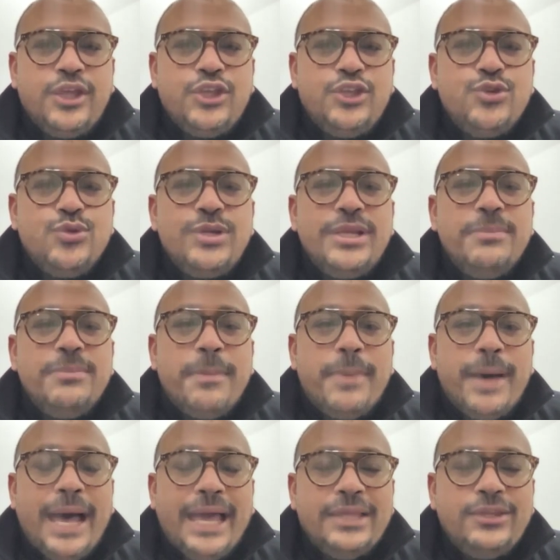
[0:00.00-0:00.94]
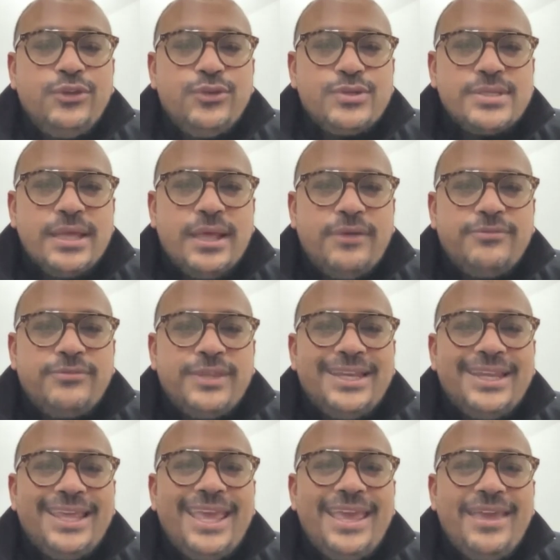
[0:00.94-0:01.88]
you remind yourself
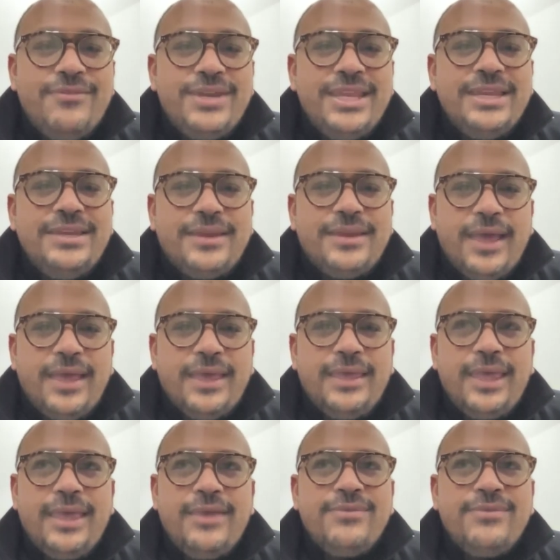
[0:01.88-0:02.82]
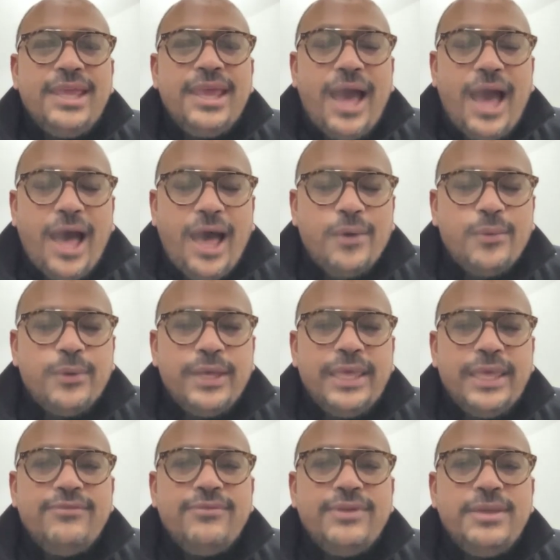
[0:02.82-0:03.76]
that every day, every hour,
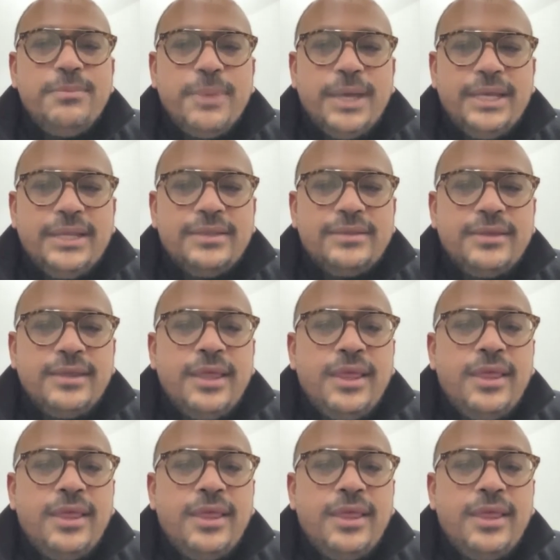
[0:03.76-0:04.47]
every minute